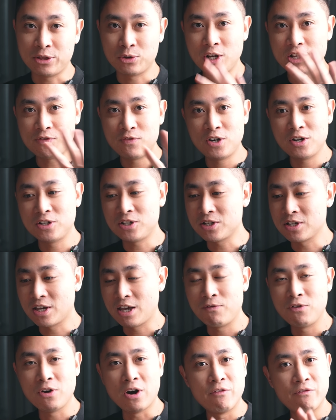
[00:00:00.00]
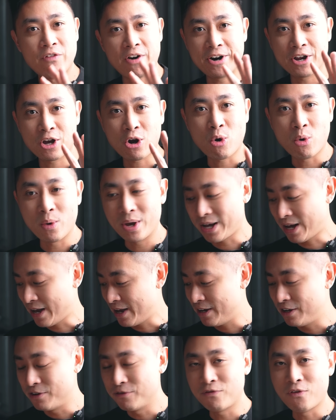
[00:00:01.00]
today's video is just to give you a very quick
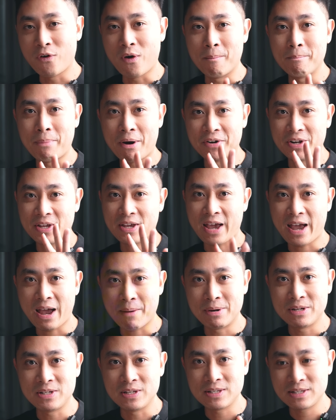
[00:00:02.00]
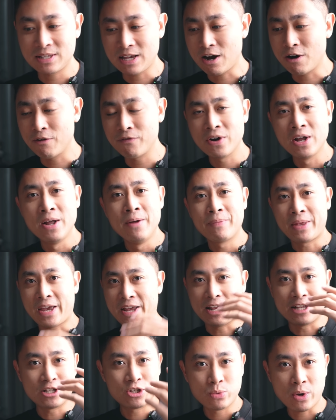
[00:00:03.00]
info about the cameras itself,
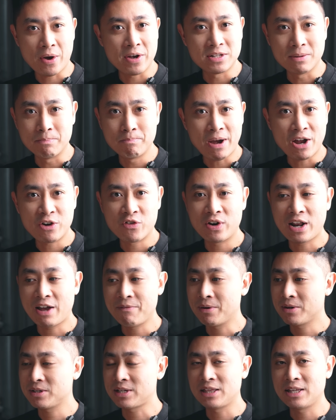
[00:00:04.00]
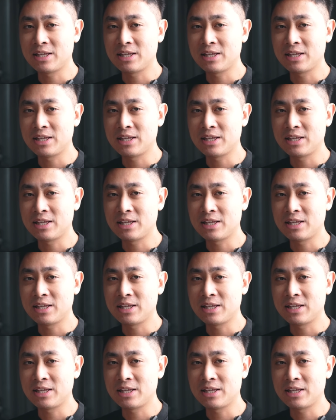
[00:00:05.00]
and as well as the battery life, because I